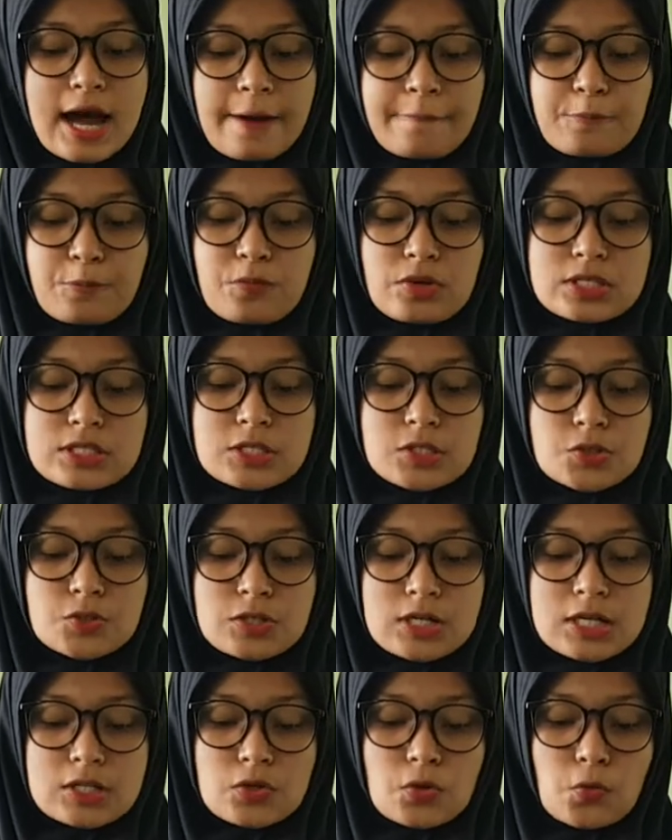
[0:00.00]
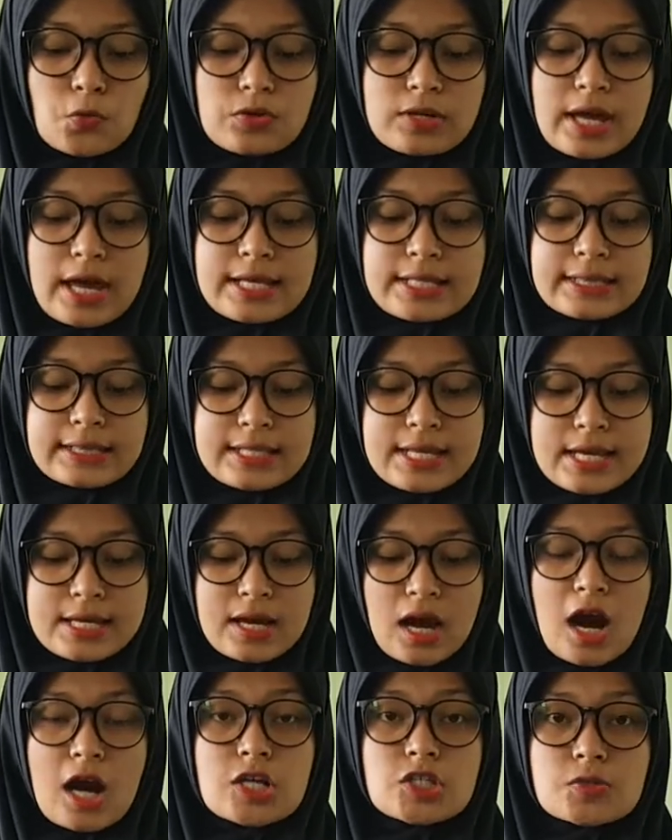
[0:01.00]
up with students who they
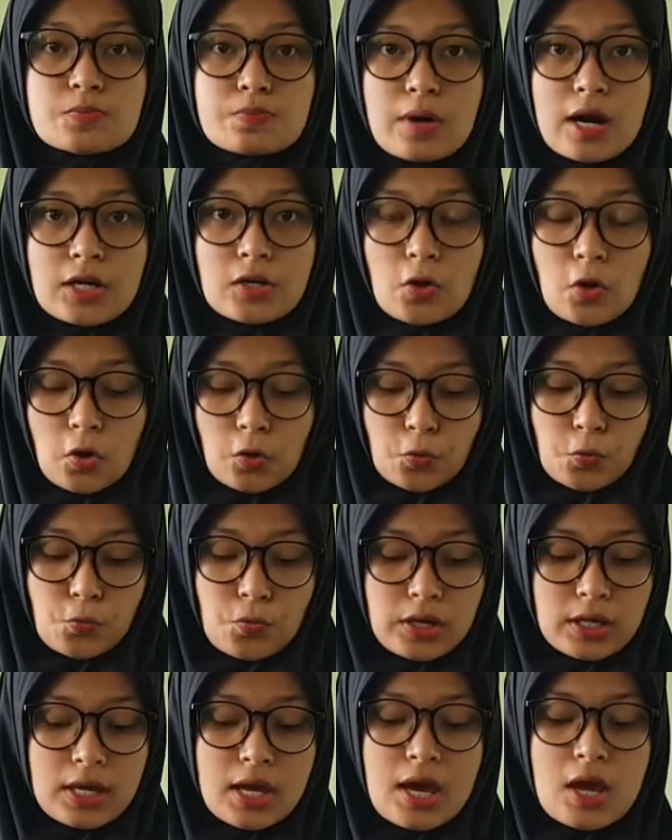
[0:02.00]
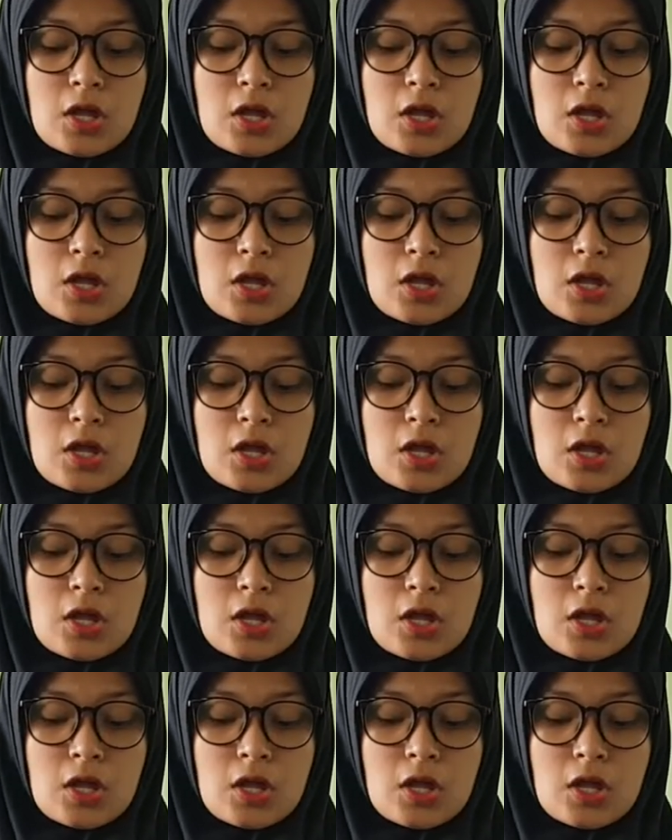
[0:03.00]
think are smart or quick